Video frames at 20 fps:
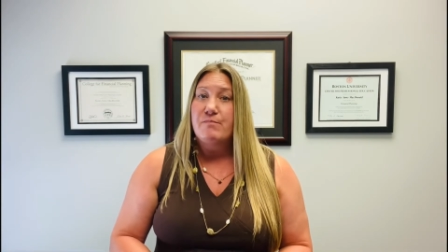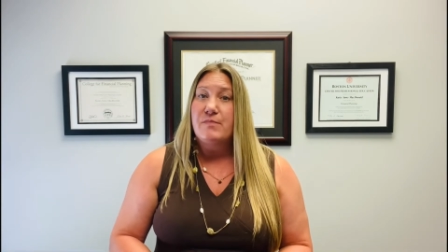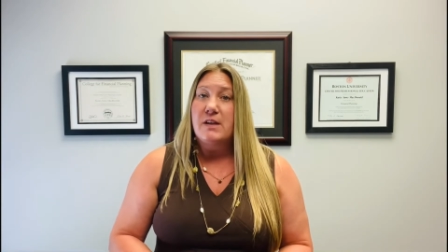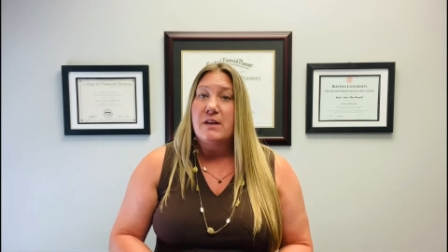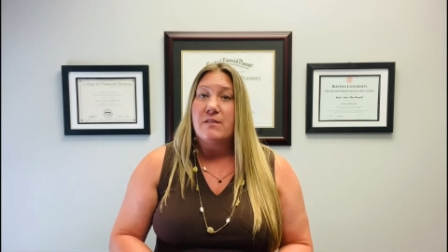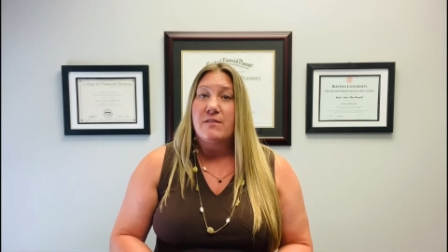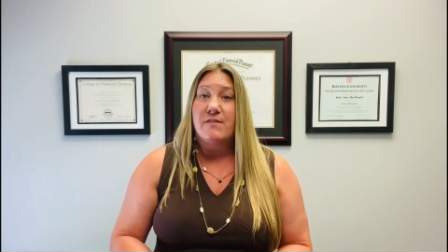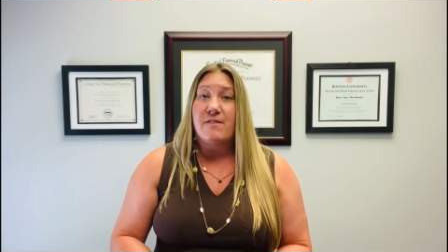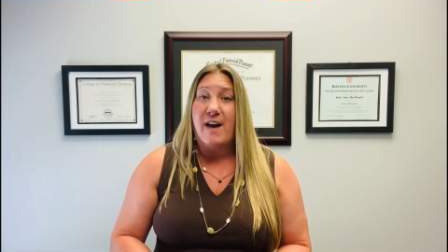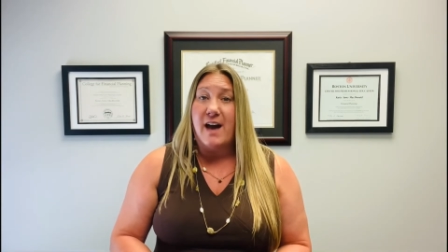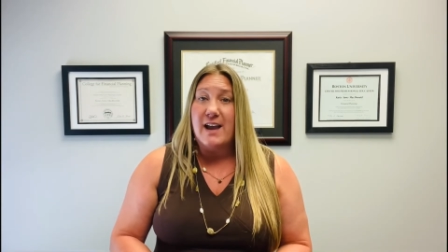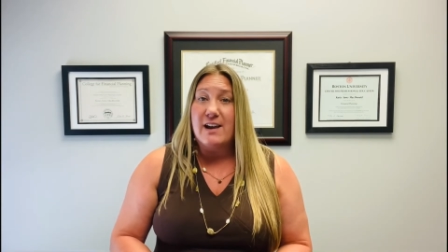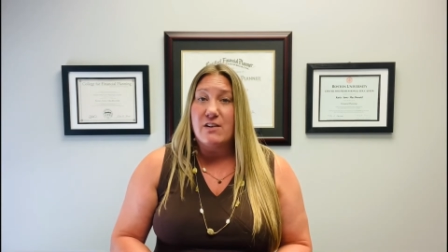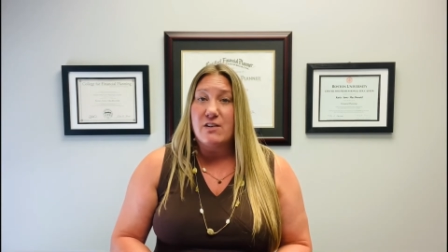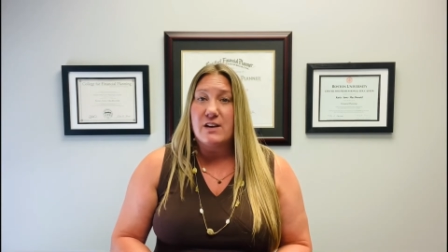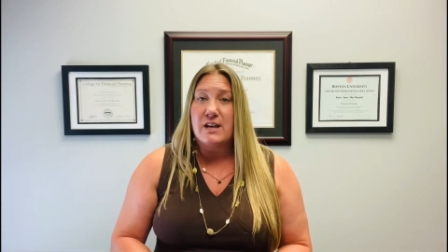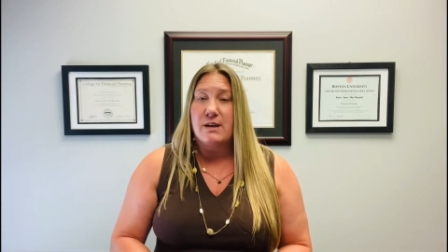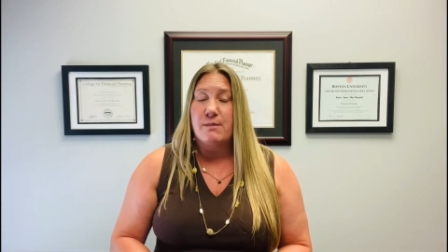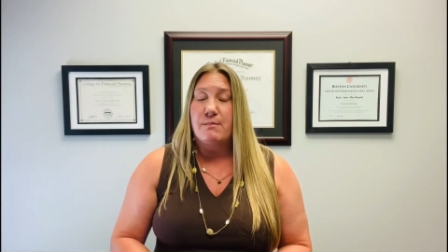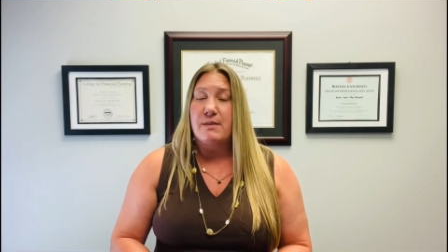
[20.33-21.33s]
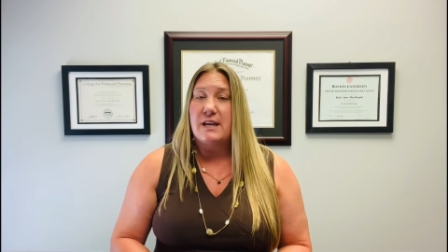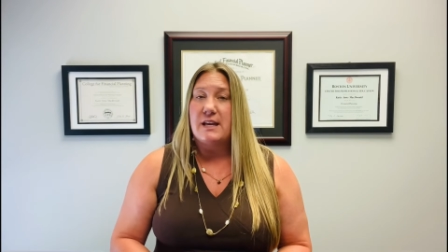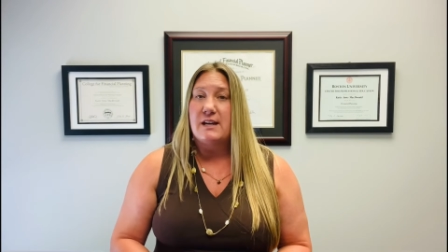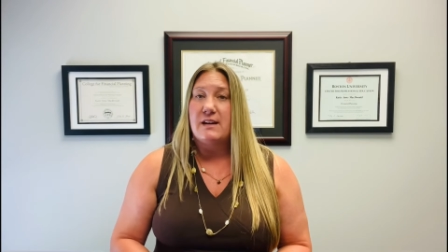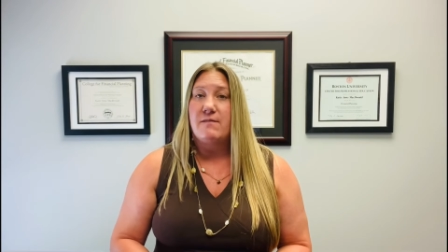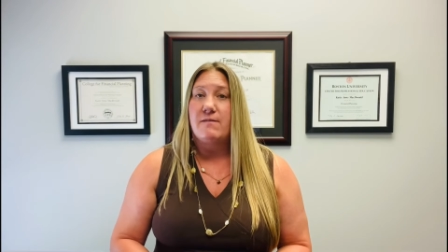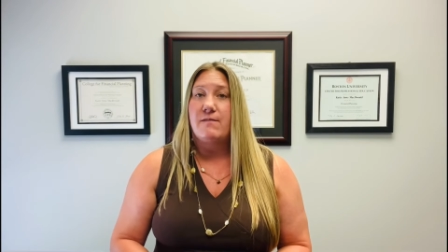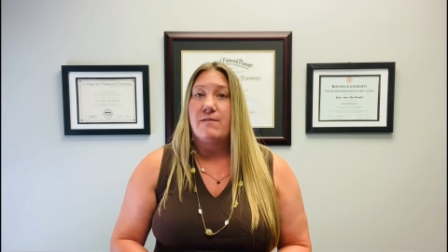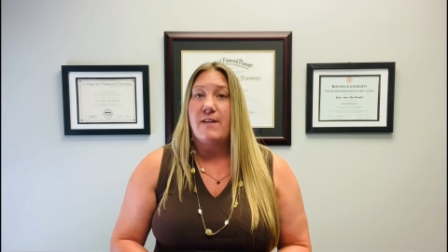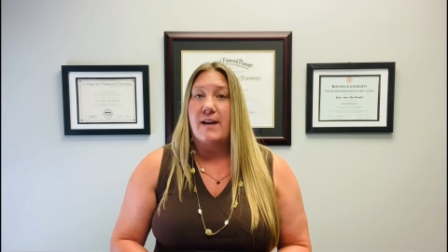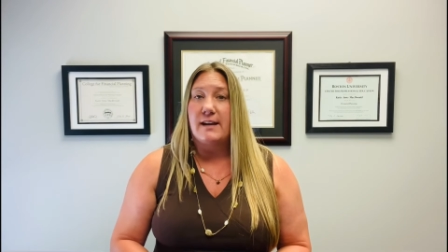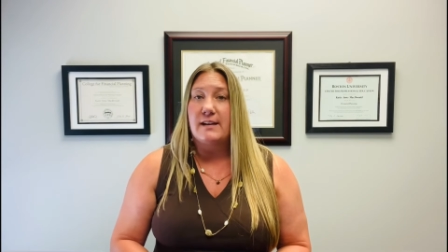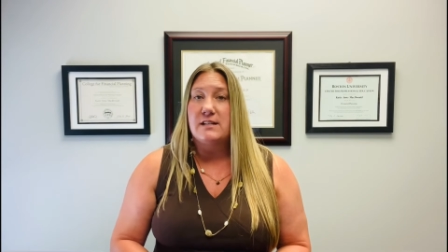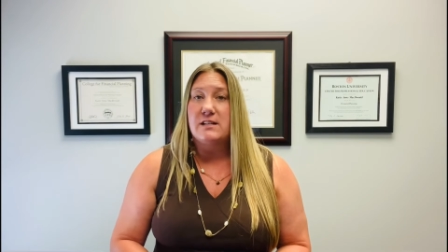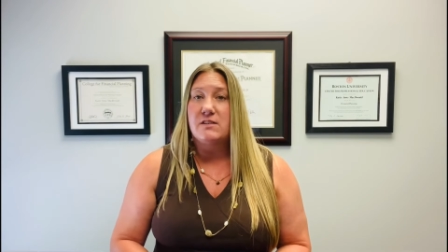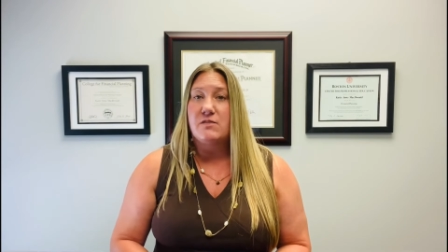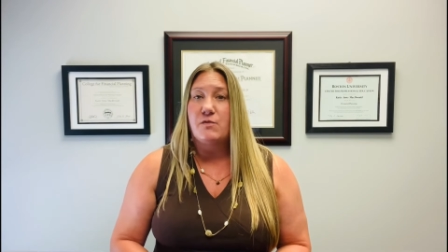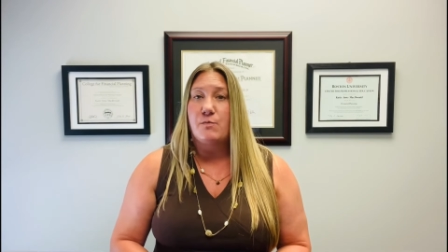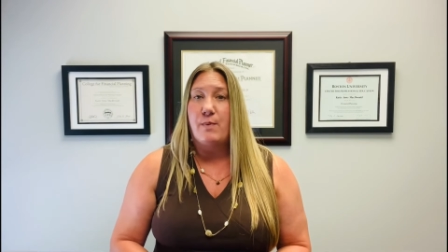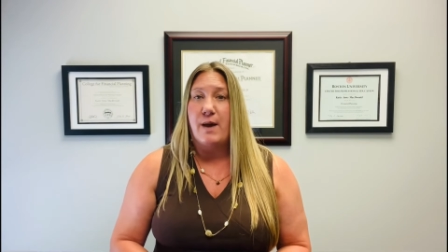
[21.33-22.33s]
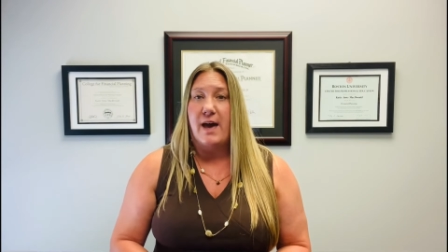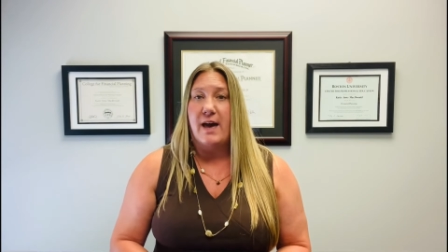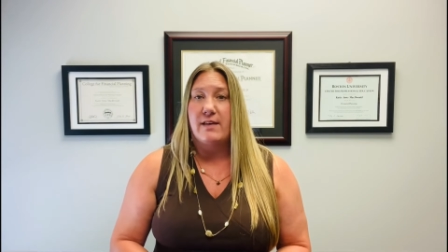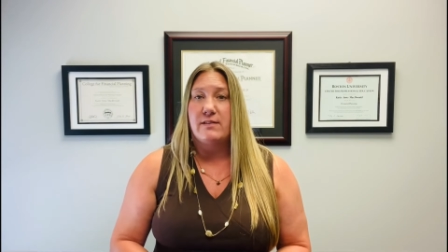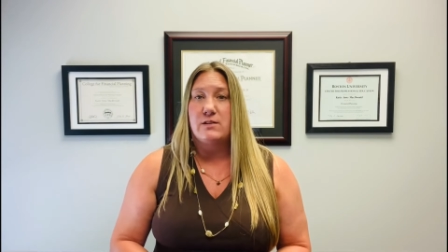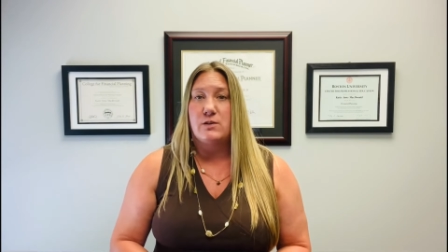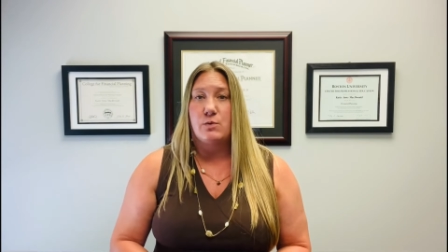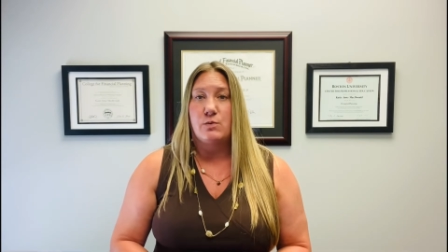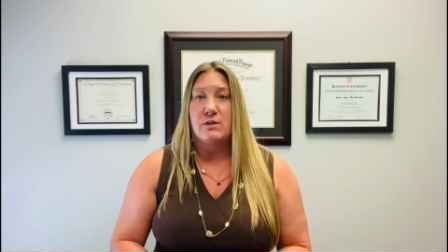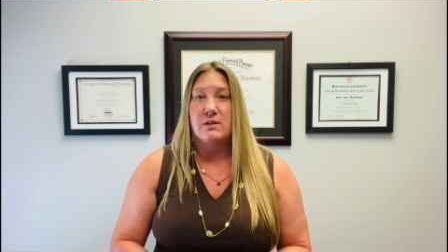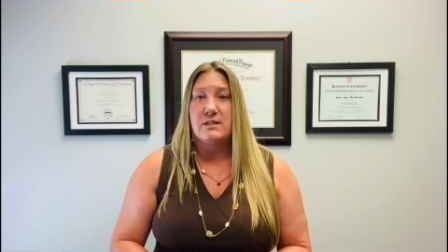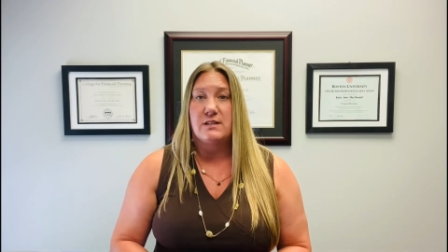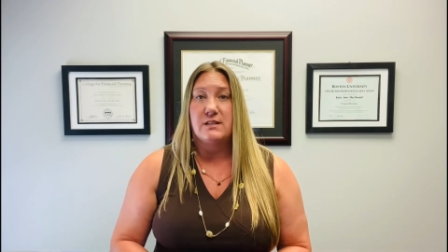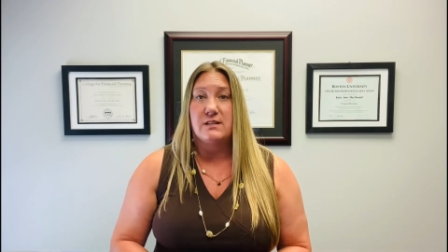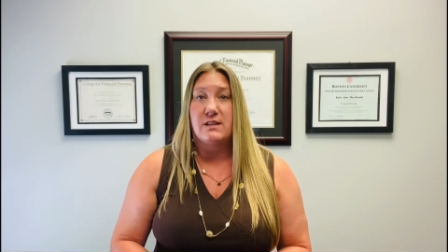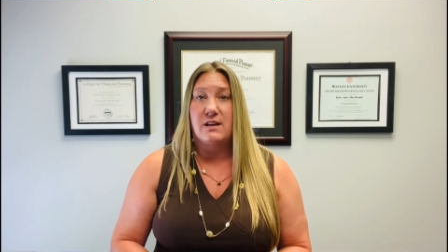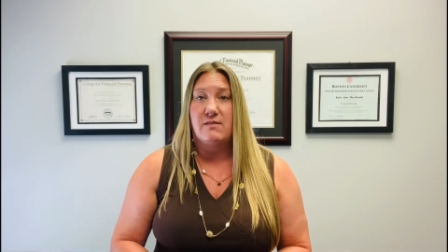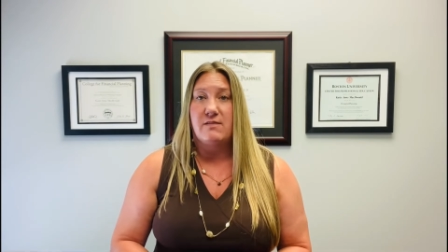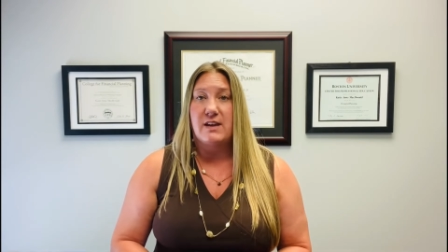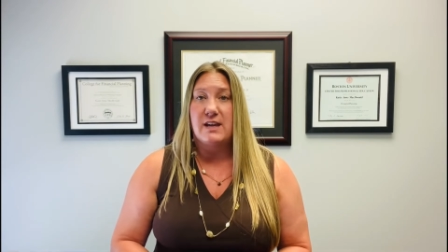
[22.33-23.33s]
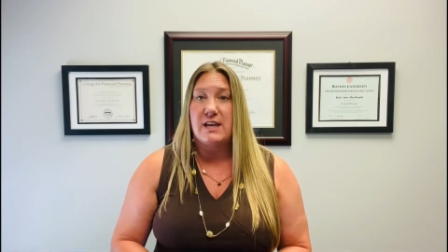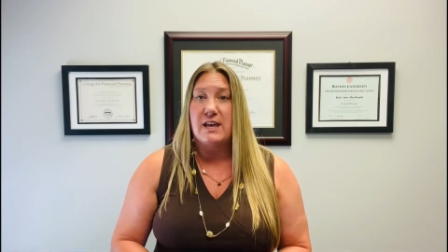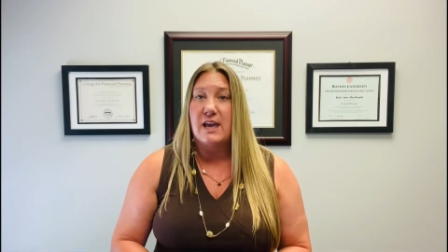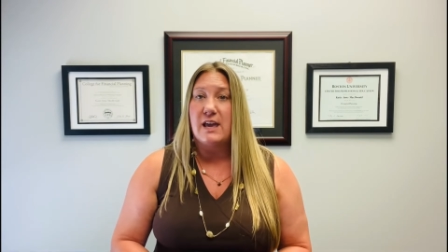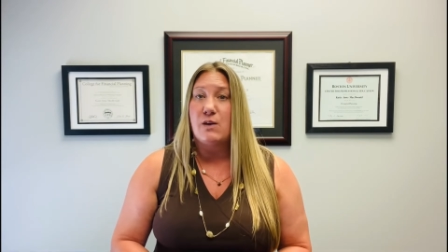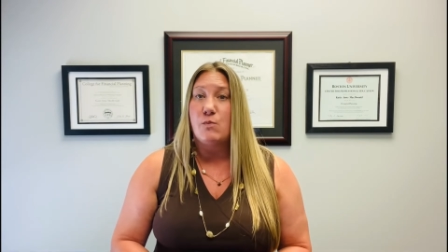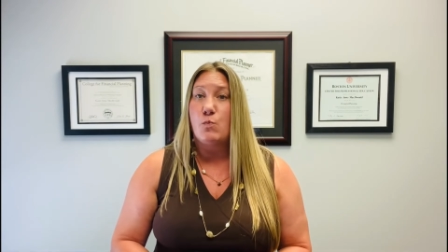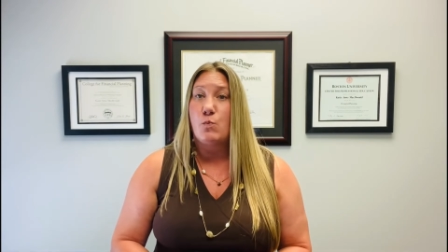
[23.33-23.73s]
FIRE can be an effective path towards living a